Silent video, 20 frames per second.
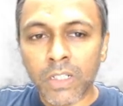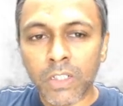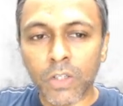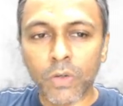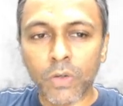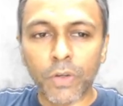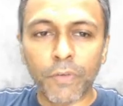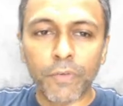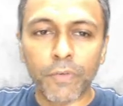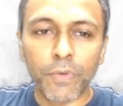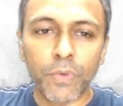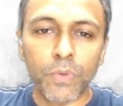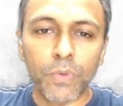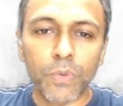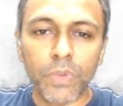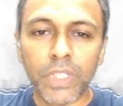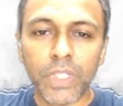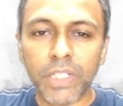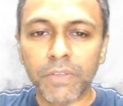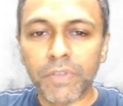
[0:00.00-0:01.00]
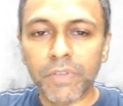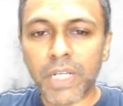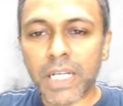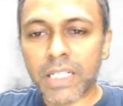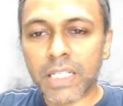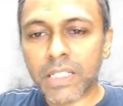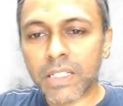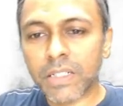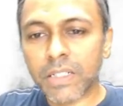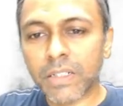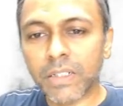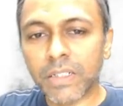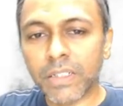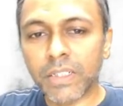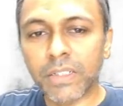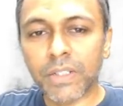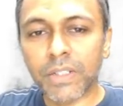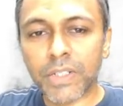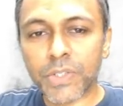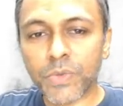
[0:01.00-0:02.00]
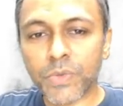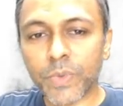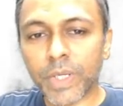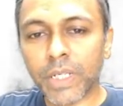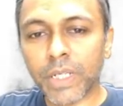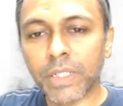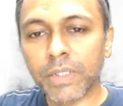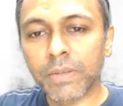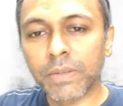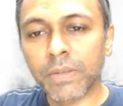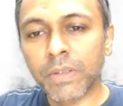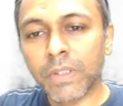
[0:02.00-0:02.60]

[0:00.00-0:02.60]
Now if you leave the answer in this way,